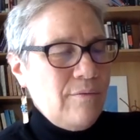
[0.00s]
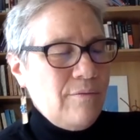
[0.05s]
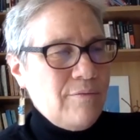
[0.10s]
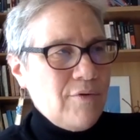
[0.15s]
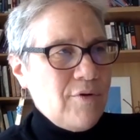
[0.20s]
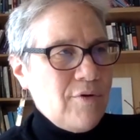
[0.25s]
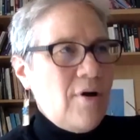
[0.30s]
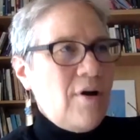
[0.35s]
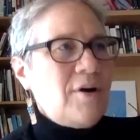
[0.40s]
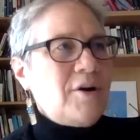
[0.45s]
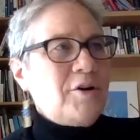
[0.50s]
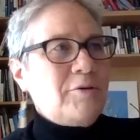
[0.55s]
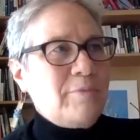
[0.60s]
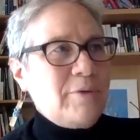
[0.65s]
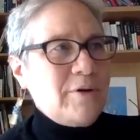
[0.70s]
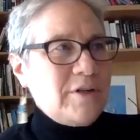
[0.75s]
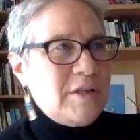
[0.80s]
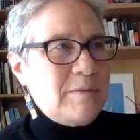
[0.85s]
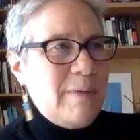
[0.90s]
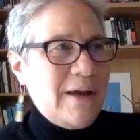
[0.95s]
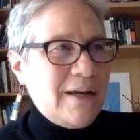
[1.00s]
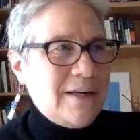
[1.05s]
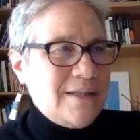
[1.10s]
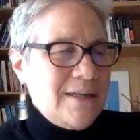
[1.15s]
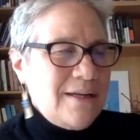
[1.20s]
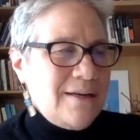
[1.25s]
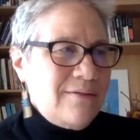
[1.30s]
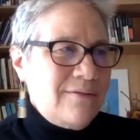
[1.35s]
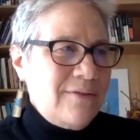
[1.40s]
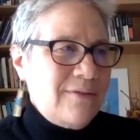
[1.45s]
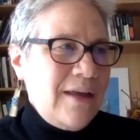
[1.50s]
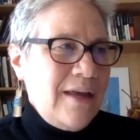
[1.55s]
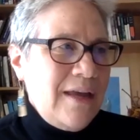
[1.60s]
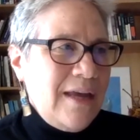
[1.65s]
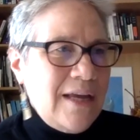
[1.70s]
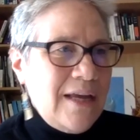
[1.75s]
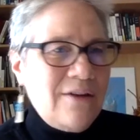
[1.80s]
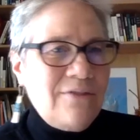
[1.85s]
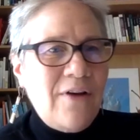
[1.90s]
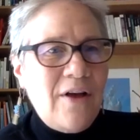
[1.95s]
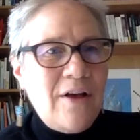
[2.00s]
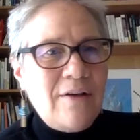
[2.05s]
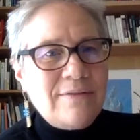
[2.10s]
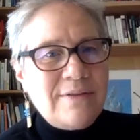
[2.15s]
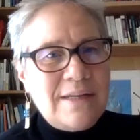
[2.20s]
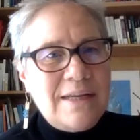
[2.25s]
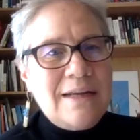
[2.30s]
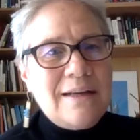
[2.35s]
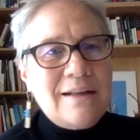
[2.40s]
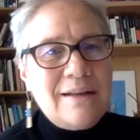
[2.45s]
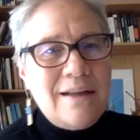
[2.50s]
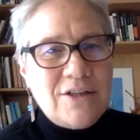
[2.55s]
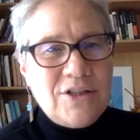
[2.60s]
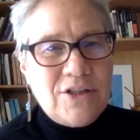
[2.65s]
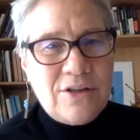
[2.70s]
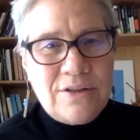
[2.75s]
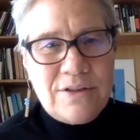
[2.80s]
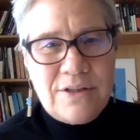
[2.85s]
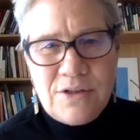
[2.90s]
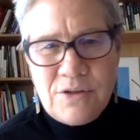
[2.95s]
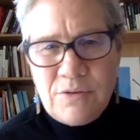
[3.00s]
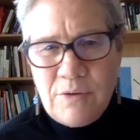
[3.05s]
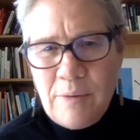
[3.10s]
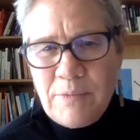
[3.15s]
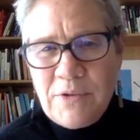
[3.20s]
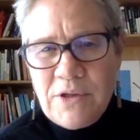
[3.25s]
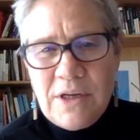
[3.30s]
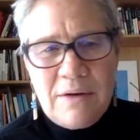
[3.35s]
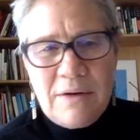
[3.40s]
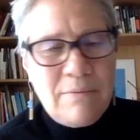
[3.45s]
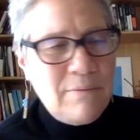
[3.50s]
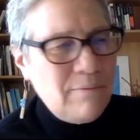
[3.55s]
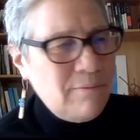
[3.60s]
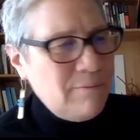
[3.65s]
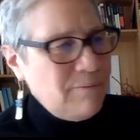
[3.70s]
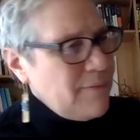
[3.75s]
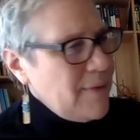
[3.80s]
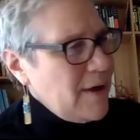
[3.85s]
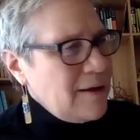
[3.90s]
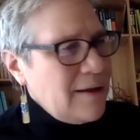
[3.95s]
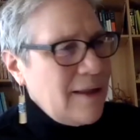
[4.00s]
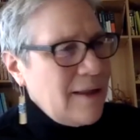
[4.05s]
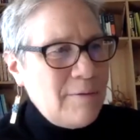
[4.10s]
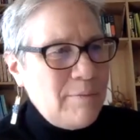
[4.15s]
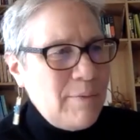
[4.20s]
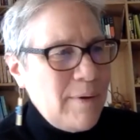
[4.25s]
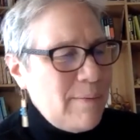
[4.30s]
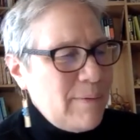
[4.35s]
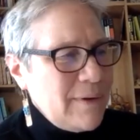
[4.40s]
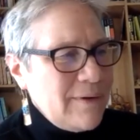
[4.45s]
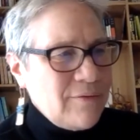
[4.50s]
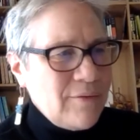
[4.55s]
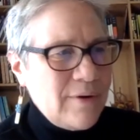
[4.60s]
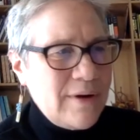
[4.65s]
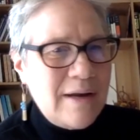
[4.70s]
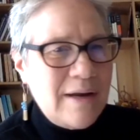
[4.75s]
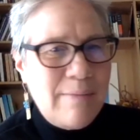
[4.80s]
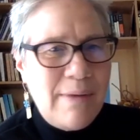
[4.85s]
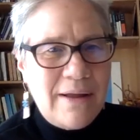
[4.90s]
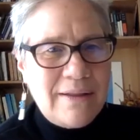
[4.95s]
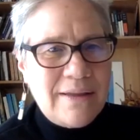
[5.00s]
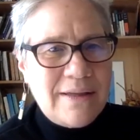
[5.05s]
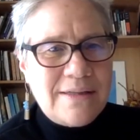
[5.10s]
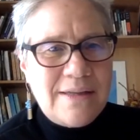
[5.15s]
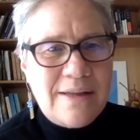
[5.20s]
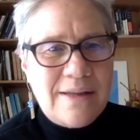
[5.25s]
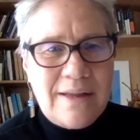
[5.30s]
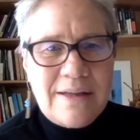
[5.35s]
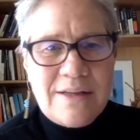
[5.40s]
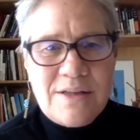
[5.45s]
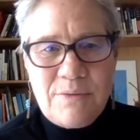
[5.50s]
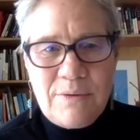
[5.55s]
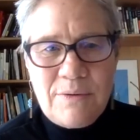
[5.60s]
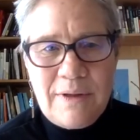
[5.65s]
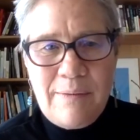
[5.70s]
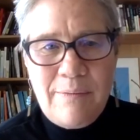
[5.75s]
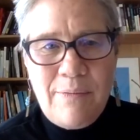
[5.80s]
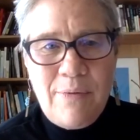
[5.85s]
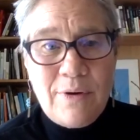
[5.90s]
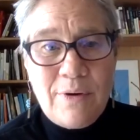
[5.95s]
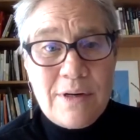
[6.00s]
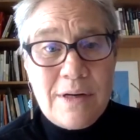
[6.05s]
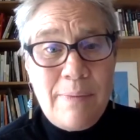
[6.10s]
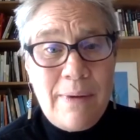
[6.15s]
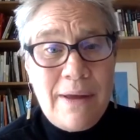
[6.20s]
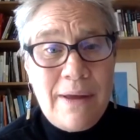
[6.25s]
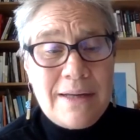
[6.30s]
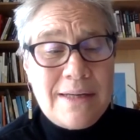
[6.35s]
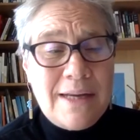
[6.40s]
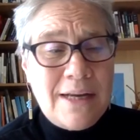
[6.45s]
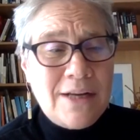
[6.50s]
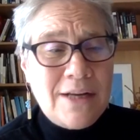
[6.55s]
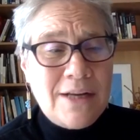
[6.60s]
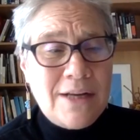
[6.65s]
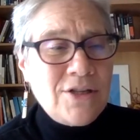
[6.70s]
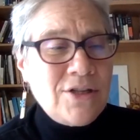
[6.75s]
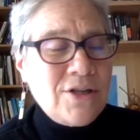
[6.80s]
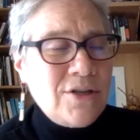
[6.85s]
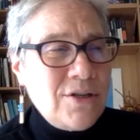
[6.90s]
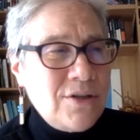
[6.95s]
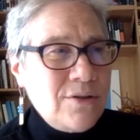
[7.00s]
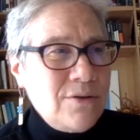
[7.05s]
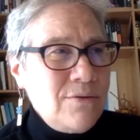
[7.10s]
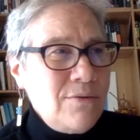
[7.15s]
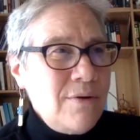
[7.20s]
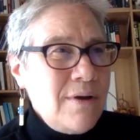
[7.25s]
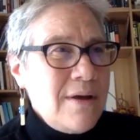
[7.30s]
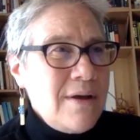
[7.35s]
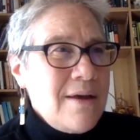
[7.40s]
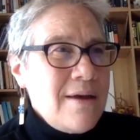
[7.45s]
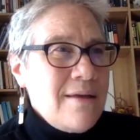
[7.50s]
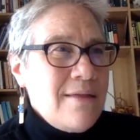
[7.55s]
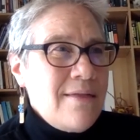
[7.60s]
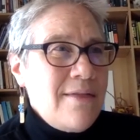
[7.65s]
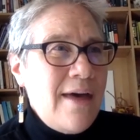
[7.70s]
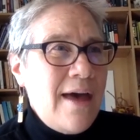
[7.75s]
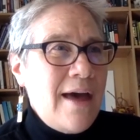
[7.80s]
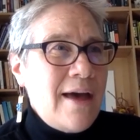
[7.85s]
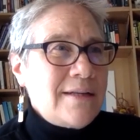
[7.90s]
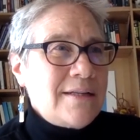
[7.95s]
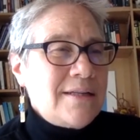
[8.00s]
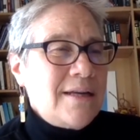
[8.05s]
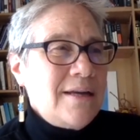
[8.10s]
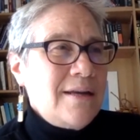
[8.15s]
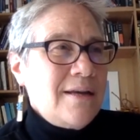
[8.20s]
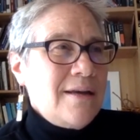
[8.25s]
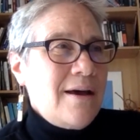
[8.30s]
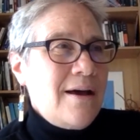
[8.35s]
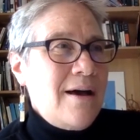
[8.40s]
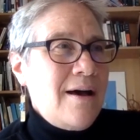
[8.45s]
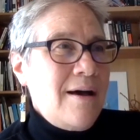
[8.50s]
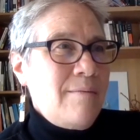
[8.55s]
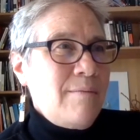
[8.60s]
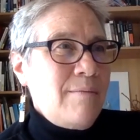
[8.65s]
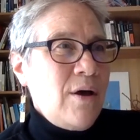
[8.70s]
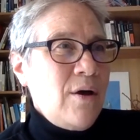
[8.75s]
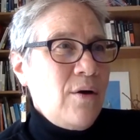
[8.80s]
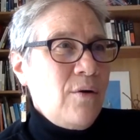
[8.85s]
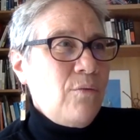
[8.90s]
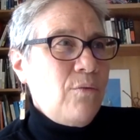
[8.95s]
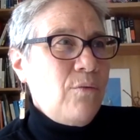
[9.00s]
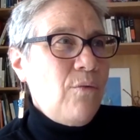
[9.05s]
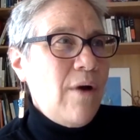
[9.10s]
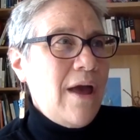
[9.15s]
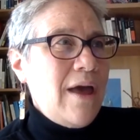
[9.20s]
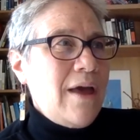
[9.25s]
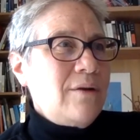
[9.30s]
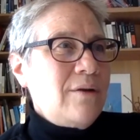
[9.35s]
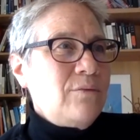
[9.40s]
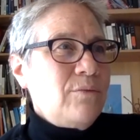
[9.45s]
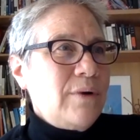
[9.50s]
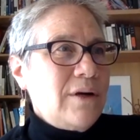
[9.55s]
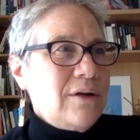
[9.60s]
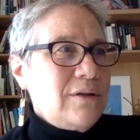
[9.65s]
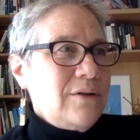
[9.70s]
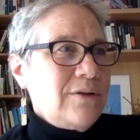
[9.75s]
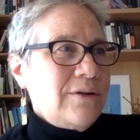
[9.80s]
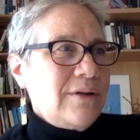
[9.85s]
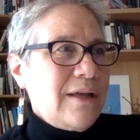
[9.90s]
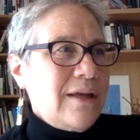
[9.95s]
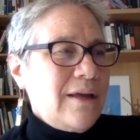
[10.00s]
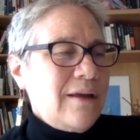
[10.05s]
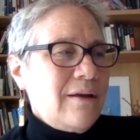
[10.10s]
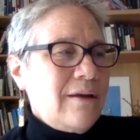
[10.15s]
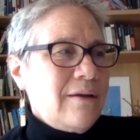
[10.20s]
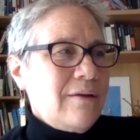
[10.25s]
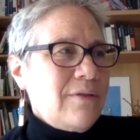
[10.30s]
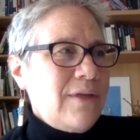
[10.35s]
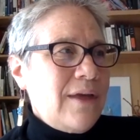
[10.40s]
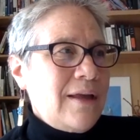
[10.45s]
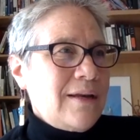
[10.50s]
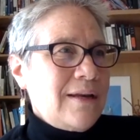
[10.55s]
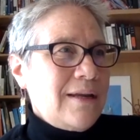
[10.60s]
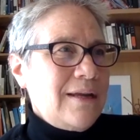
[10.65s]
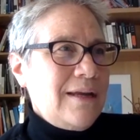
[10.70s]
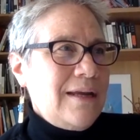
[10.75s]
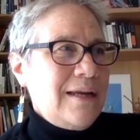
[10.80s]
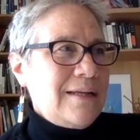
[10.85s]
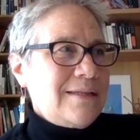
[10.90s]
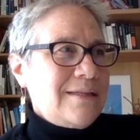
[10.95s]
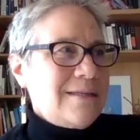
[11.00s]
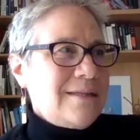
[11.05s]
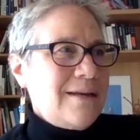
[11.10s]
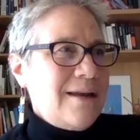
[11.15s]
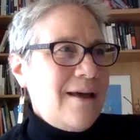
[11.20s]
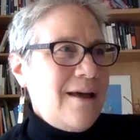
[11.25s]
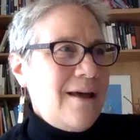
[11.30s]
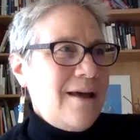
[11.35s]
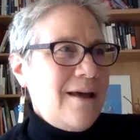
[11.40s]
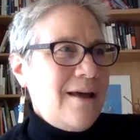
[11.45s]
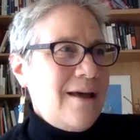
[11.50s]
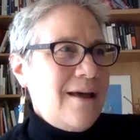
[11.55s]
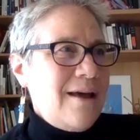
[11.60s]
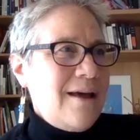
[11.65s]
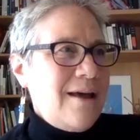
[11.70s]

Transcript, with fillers: broader perspective involves ecological disruption a lot of people have written about this. I think it's really important to pay attention to that um, when we're looking, that it's not,